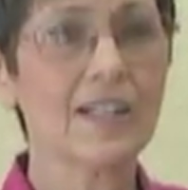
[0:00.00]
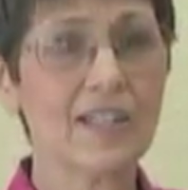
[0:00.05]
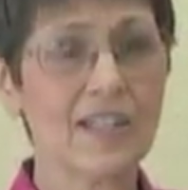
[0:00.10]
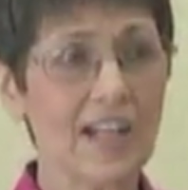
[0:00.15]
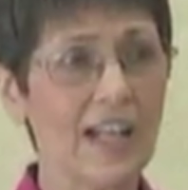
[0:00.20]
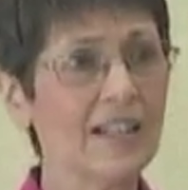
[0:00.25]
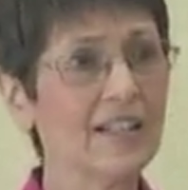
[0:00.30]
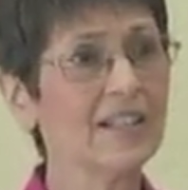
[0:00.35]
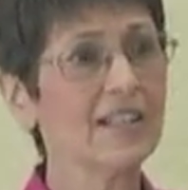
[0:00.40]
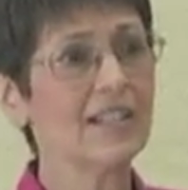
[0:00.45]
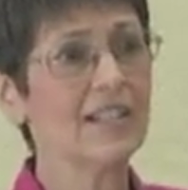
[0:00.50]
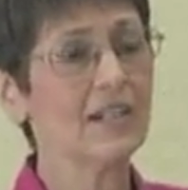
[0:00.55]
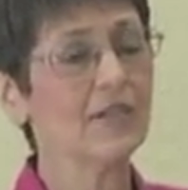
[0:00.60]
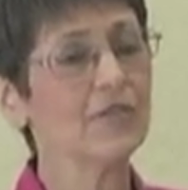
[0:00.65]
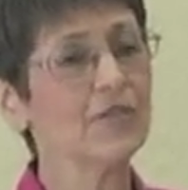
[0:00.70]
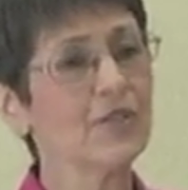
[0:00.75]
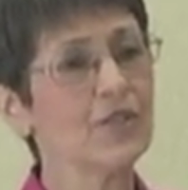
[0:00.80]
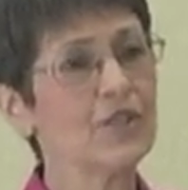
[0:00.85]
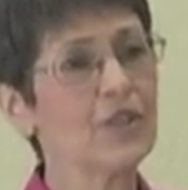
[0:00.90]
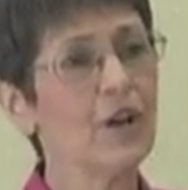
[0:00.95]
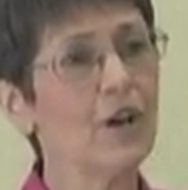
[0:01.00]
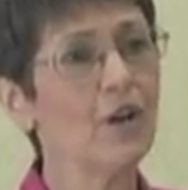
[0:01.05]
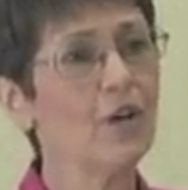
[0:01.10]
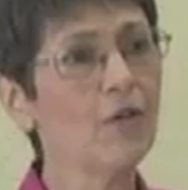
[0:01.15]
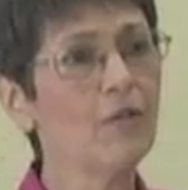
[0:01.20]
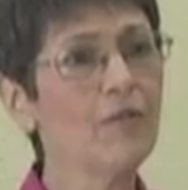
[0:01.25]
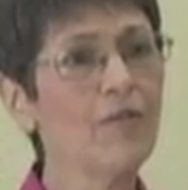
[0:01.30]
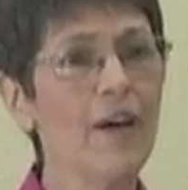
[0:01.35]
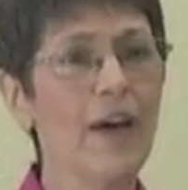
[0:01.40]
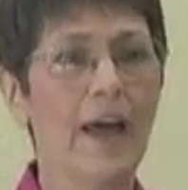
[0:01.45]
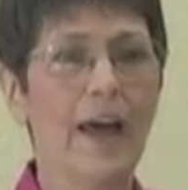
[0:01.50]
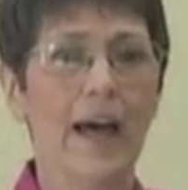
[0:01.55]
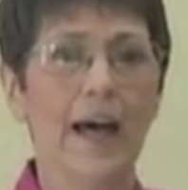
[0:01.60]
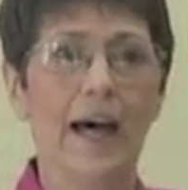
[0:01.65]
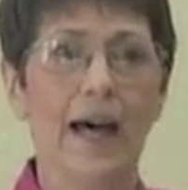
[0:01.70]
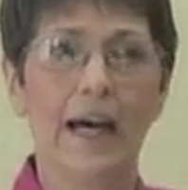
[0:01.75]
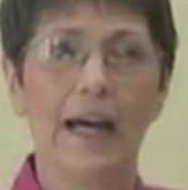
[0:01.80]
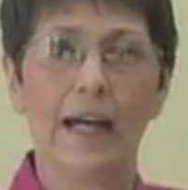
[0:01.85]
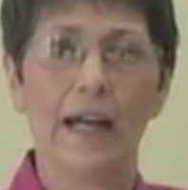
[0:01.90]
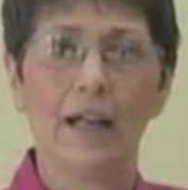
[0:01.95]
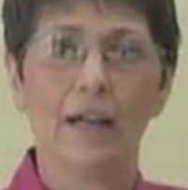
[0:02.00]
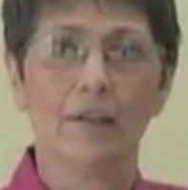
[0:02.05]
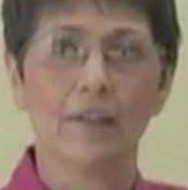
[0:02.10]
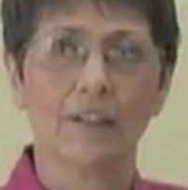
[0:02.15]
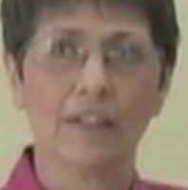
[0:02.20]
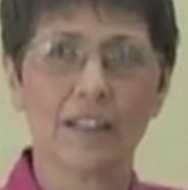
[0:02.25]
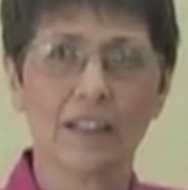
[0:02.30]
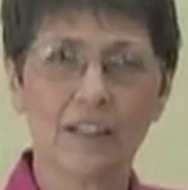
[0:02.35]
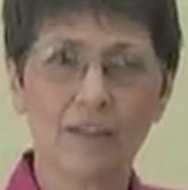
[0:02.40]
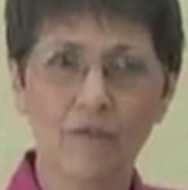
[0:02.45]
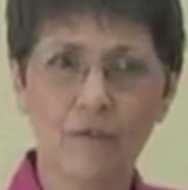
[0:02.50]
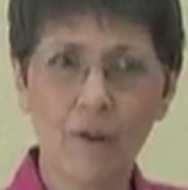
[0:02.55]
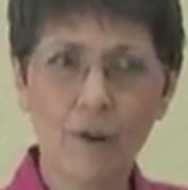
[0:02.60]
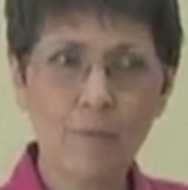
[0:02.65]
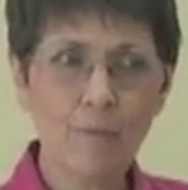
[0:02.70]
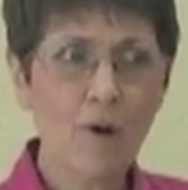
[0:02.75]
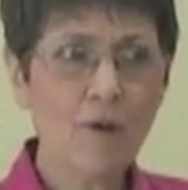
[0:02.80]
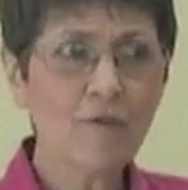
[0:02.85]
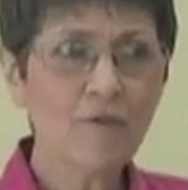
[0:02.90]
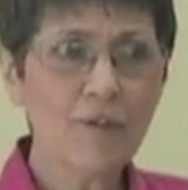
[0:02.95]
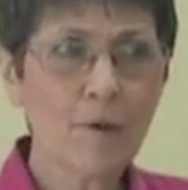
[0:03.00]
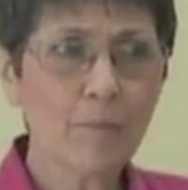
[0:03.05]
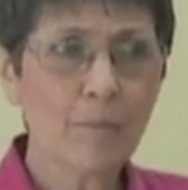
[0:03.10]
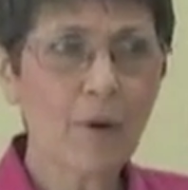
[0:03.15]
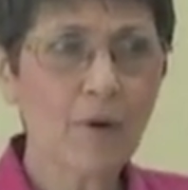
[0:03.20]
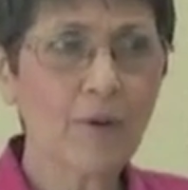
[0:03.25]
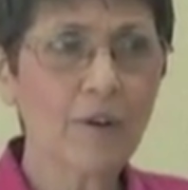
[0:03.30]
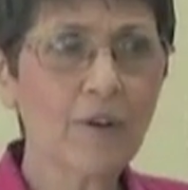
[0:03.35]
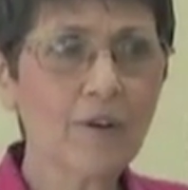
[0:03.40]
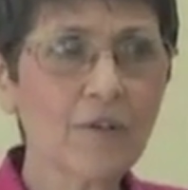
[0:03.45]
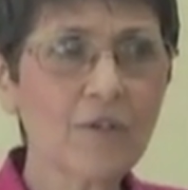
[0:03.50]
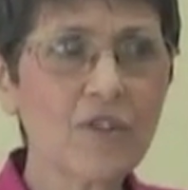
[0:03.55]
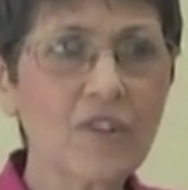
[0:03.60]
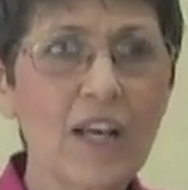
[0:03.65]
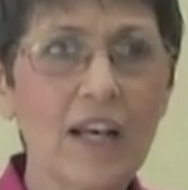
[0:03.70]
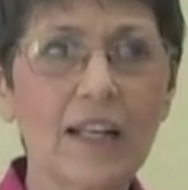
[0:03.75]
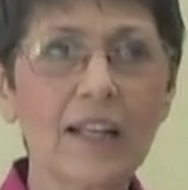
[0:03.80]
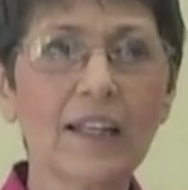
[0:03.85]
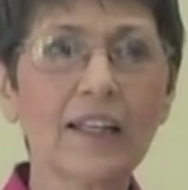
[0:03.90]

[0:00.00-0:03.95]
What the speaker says: stainless steel stove, remove the burners,